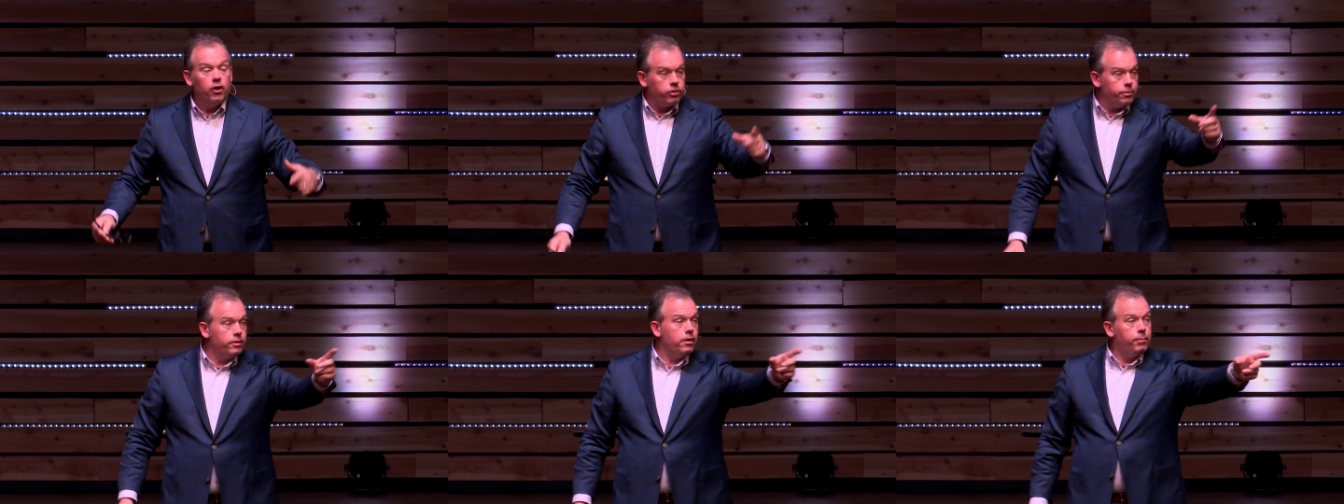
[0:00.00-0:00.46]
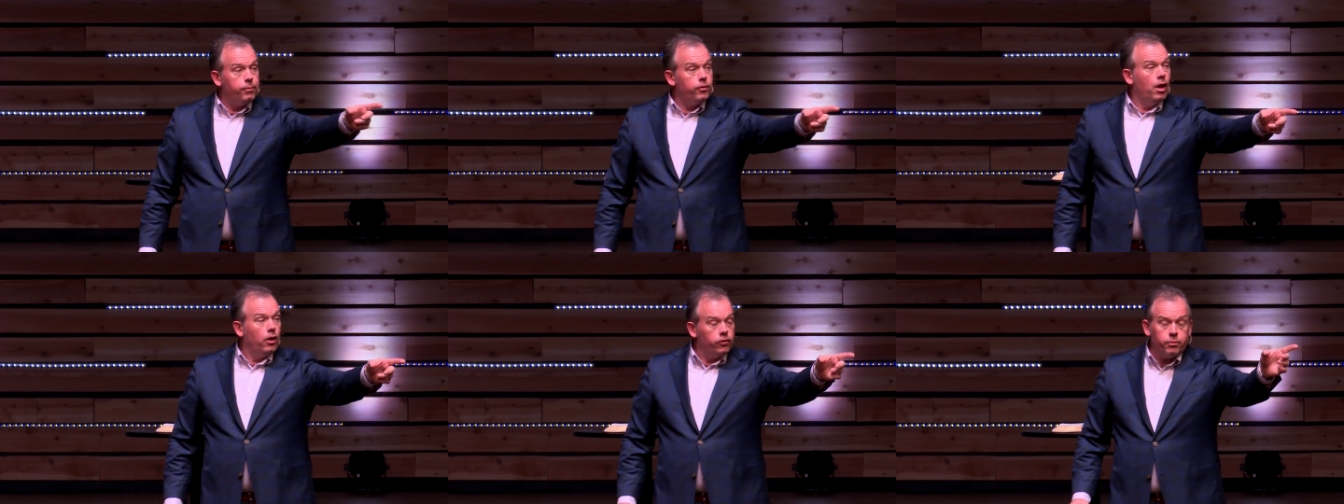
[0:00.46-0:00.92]
Some of the,
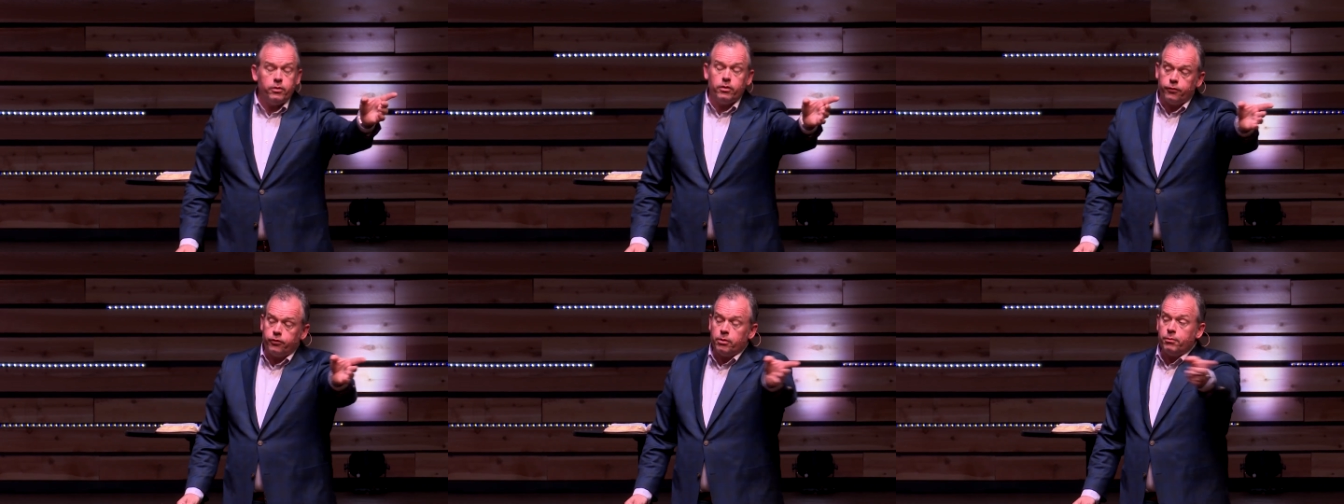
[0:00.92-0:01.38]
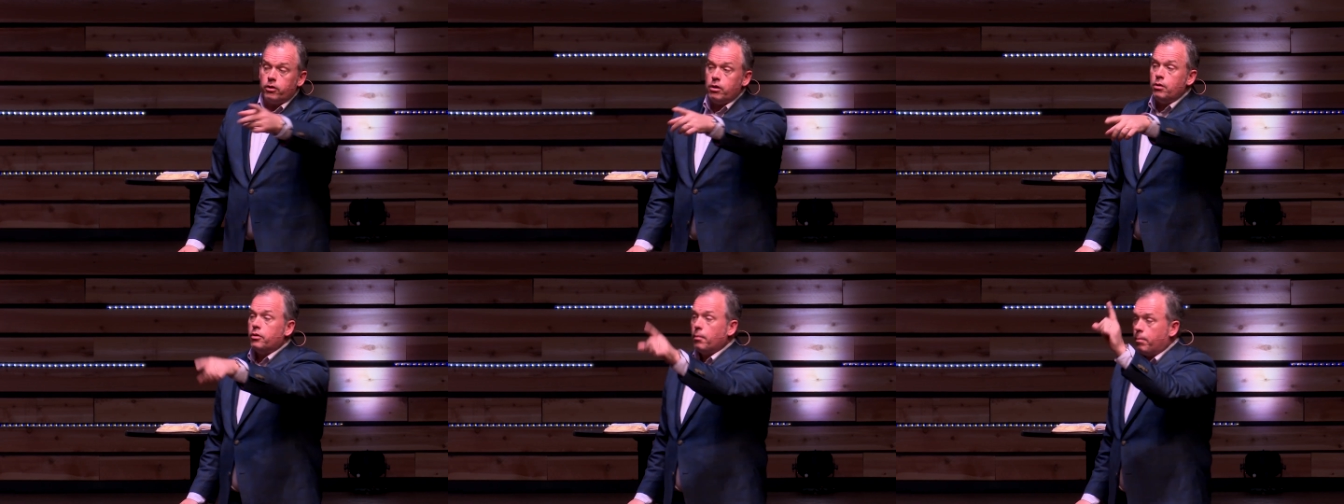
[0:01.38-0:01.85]
some of the, some of
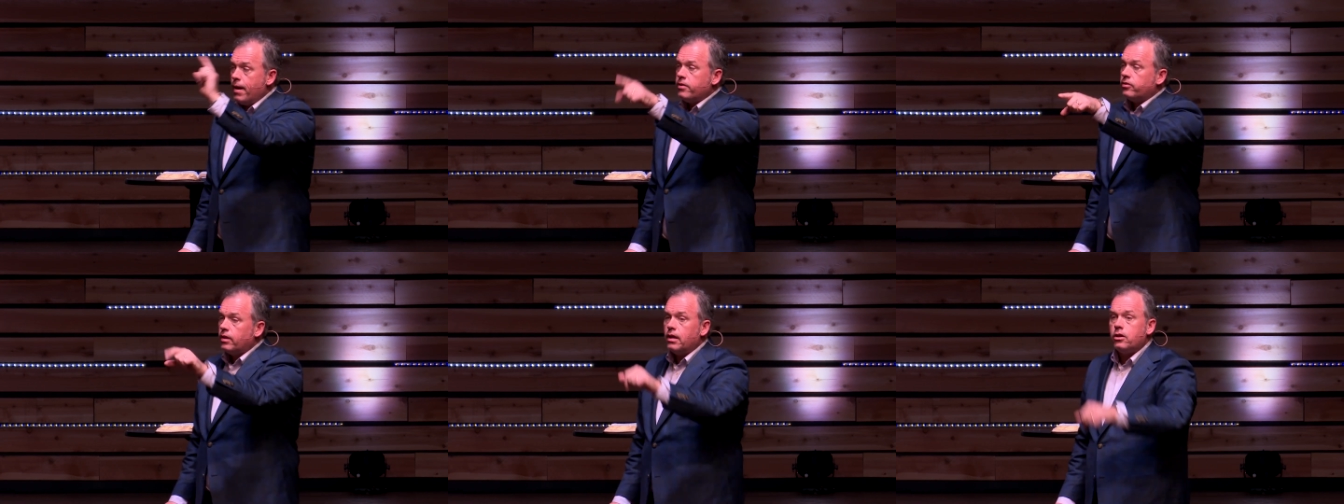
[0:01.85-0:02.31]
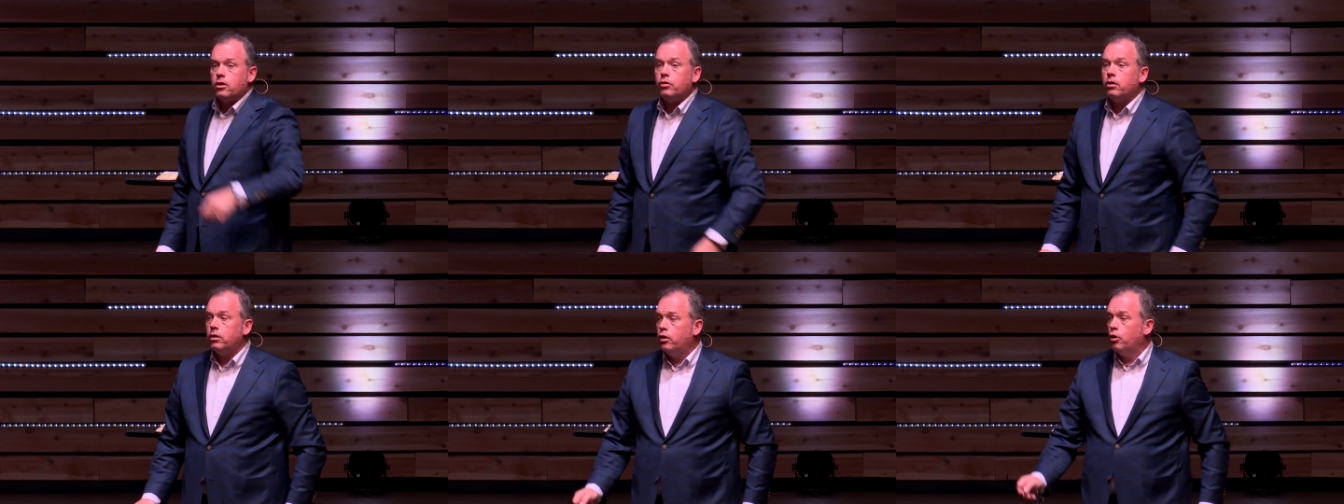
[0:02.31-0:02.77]
you, the best thing you
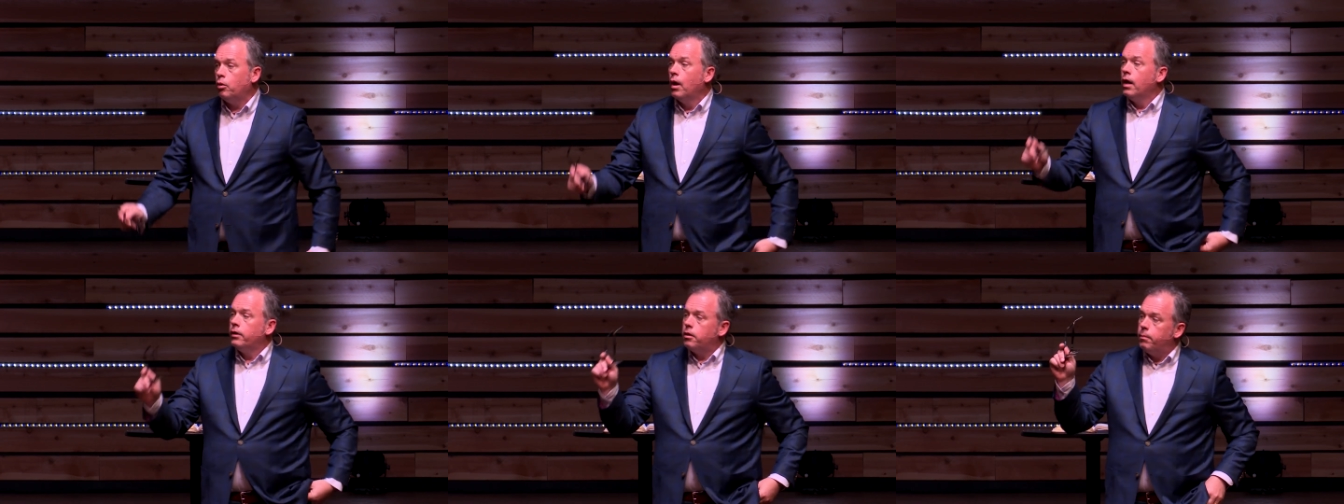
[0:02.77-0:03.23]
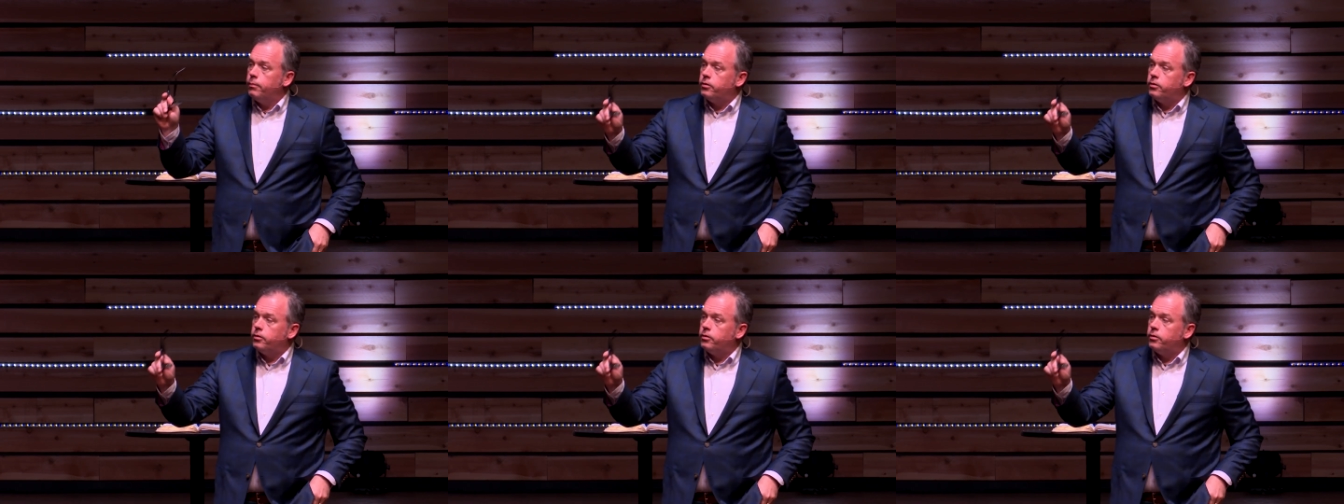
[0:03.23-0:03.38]
could do to,